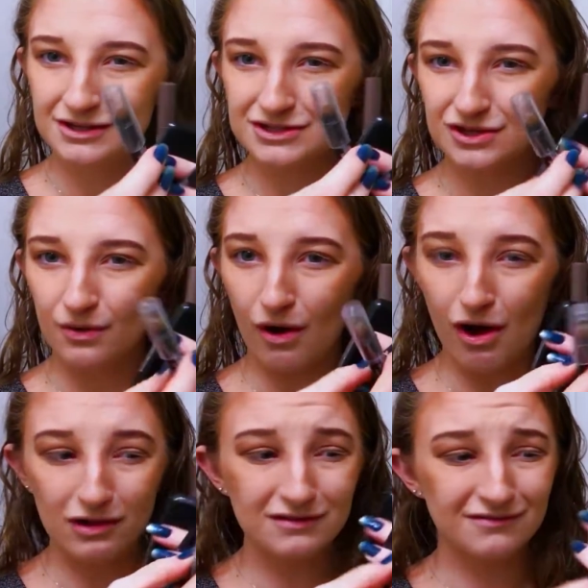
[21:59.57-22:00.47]
So
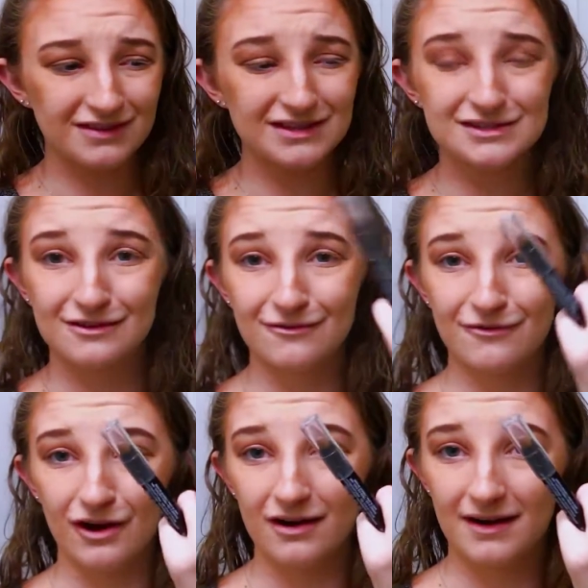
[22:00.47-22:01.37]
all of these so
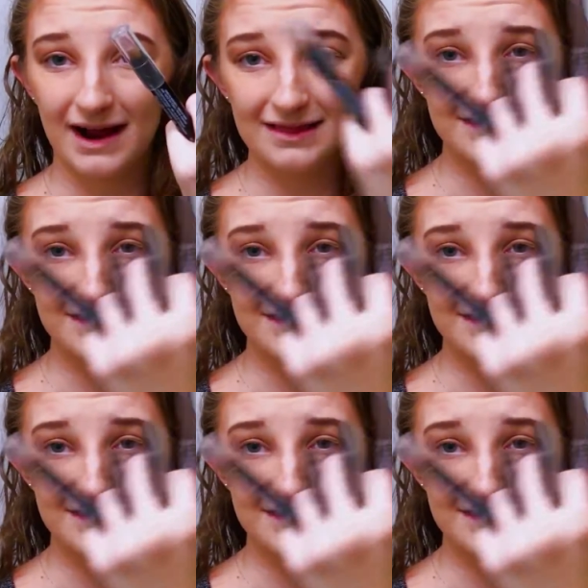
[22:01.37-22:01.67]
far I